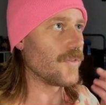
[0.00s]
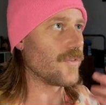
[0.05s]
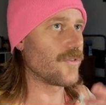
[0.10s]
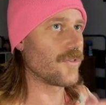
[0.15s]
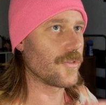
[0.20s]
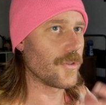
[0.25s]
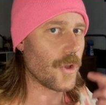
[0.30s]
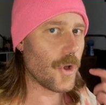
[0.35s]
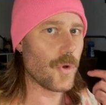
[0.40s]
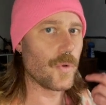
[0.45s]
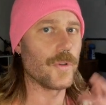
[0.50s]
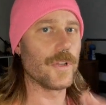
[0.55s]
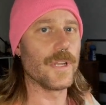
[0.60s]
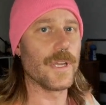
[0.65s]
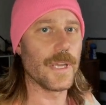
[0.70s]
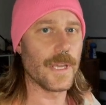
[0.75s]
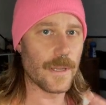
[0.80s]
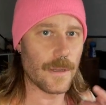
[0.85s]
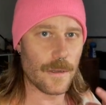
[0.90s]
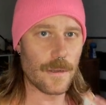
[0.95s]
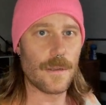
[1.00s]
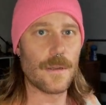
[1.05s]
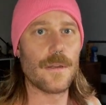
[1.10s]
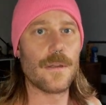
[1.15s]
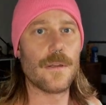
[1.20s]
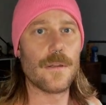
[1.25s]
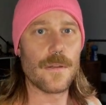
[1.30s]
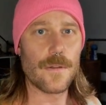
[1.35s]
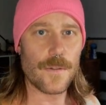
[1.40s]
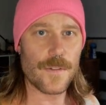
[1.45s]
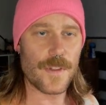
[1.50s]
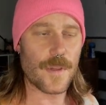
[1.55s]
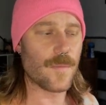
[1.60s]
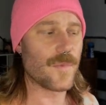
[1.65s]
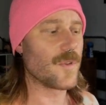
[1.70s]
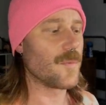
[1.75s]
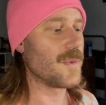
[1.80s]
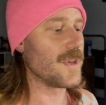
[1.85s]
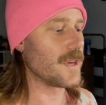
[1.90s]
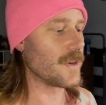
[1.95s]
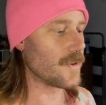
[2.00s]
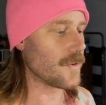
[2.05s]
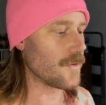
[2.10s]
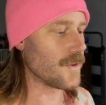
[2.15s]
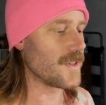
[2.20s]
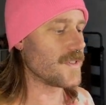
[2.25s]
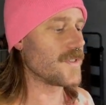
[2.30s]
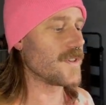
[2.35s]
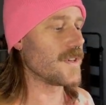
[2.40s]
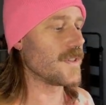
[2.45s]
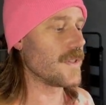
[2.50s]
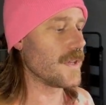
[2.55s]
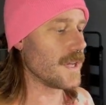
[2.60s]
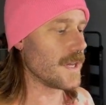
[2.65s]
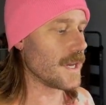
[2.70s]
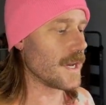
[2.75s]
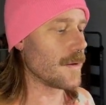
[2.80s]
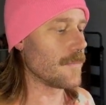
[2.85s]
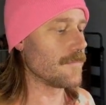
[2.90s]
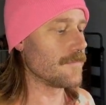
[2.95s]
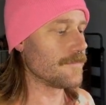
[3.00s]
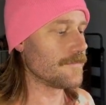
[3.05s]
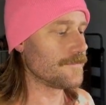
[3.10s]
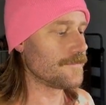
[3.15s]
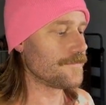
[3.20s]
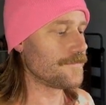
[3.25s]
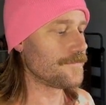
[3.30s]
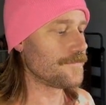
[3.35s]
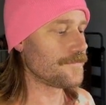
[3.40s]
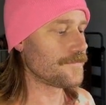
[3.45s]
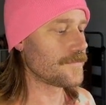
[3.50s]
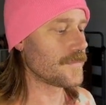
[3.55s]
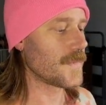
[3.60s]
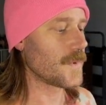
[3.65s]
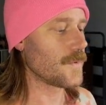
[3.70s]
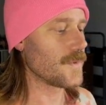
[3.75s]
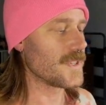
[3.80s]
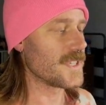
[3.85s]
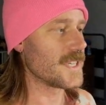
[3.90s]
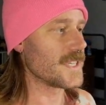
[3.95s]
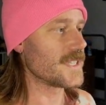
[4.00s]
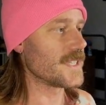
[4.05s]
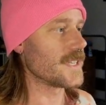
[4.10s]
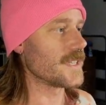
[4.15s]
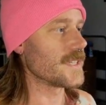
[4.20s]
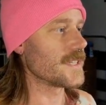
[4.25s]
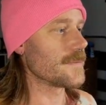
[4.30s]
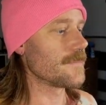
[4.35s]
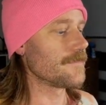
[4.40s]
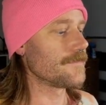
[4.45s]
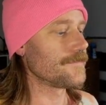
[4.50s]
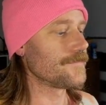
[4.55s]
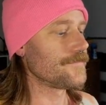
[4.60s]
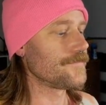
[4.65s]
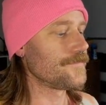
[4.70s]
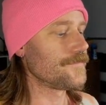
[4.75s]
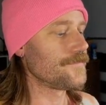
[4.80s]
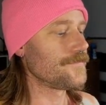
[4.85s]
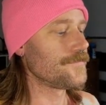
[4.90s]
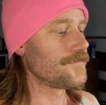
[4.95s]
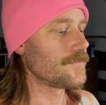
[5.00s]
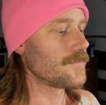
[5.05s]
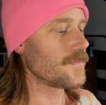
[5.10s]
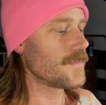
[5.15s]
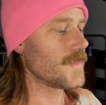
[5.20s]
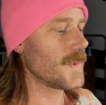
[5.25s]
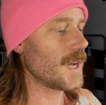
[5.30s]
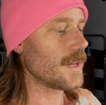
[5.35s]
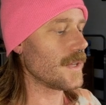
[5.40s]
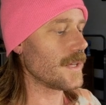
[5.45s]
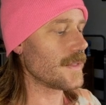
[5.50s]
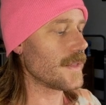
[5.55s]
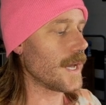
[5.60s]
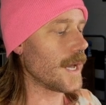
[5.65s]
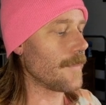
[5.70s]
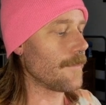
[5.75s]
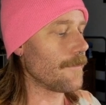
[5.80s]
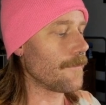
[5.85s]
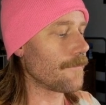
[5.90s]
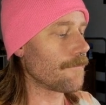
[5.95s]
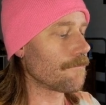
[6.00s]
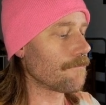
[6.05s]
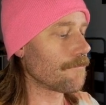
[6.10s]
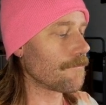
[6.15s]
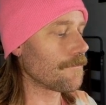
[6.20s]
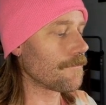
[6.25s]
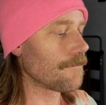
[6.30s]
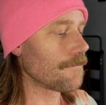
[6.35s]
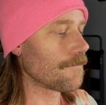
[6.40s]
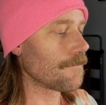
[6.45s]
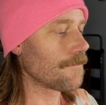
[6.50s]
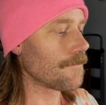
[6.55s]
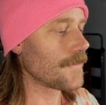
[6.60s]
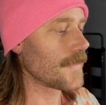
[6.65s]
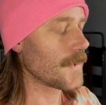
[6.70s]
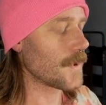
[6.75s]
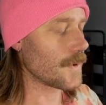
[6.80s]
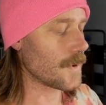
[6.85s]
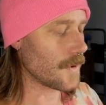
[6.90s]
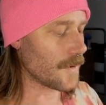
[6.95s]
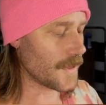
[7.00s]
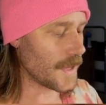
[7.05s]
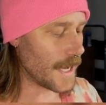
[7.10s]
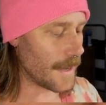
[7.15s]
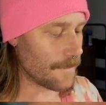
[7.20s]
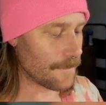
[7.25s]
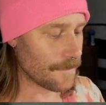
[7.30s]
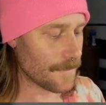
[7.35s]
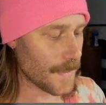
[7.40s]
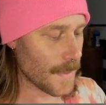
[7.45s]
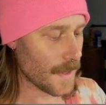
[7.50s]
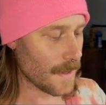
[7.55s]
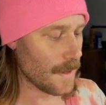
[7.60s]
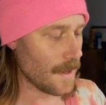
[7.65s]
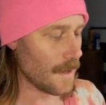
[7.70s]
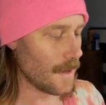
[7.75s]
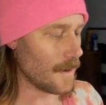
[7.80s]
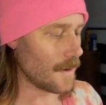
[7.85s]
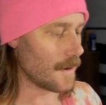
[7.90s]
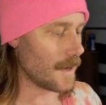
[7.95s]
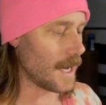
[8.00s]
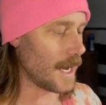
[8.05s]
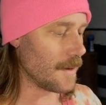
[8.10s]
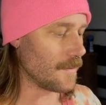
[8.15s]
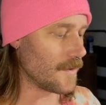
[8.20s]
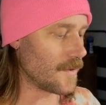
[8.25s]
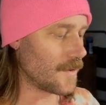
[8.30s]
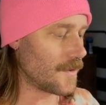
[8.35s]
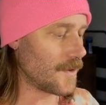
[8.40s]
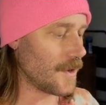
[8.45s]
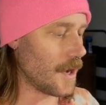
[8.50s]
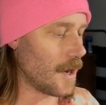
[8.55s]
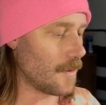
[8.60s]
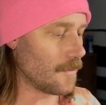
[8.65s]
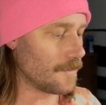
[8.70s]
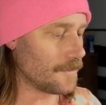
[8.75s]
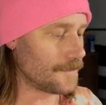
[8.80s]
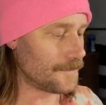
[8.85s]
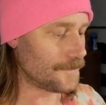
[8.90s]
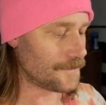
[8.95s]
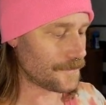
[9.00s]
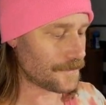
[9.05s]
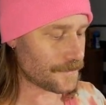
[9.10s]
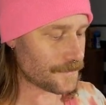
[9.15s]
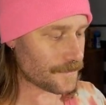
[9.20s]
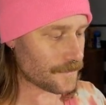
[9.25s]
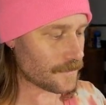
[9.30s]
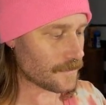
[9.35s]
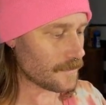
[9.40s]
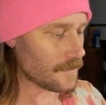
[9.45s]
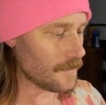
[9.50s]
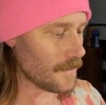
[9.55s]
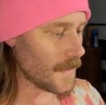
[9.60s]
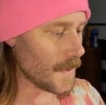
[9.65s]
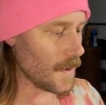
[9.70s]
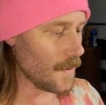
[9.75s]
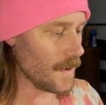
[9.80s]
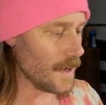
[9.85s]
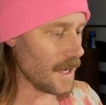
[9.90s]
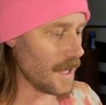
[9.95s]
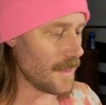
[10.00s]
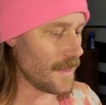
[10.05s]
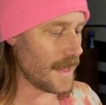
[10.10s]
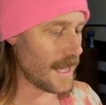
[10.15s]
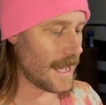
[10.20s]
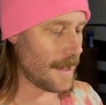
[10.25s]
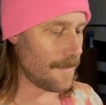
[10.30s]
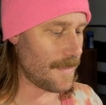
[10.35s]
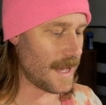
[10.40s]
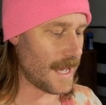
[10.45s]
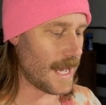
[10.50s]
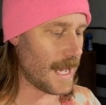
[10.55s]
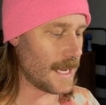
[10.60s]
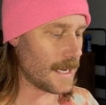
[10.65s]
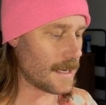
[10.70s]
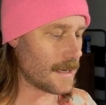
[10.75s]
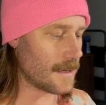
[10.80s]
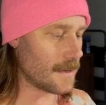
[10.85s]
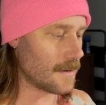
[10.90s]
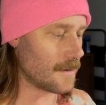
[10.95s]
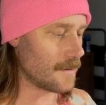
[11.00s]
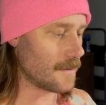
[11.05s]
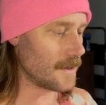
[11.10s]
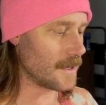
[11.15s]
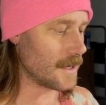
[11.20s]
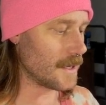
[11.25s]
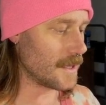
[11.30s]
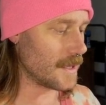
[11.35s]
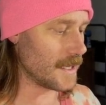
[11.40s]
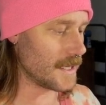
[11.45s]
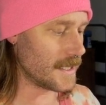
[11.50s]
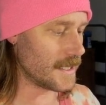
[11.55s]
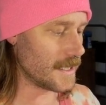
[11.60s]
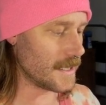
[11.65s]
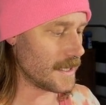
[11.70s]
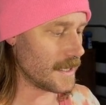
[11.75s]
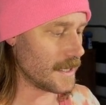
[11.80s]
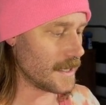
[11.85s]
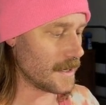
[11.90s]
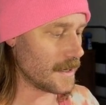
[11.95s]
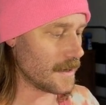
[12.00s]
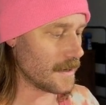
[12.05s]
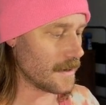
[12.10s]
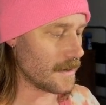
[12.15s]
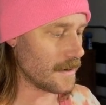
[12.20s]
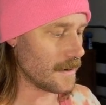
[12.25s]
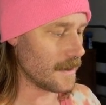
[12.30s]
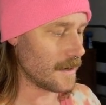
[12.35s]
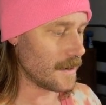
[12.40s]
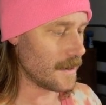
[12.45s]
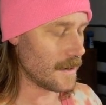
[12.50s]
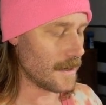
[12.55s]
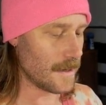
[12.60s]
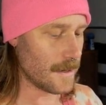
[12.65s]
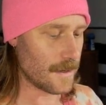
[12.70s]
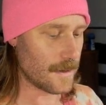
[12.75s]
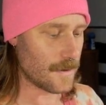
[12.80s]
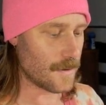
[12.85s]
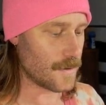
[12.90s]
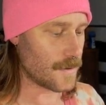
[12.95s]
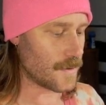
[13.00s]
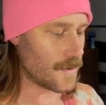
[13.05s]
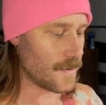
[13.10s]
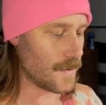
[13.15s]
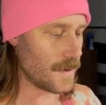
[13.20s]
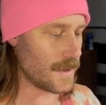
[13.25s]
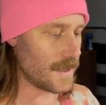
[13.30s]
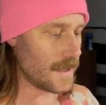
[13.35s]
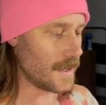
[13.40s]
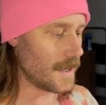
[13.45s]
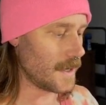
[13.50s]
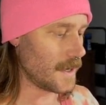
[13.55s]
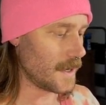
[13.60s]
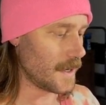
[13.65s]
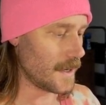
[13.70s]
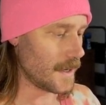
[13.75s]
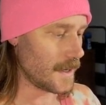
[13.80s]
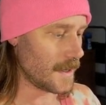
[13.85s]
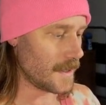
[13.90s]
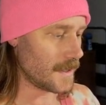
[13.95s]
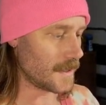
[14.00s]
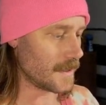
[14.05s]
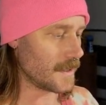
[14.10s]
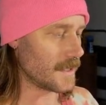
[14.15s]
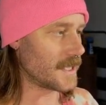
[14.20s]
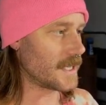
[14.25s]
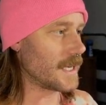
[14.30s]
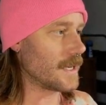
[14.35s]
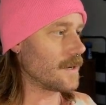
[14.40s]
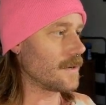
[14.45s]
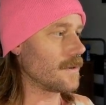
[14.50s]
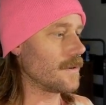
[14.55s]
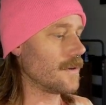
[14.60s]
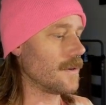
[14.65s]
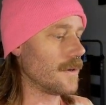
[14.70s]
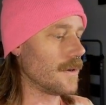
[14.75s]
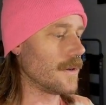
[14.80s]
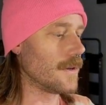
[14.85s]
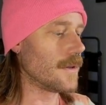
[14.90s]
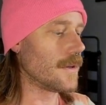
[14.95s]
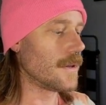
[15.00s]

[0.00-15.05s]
slowly seems to be increasing the resistance. Yeah, I like that. I'll go with that. Okay, so we got that back. We got this in here. Good, good. So let's get our little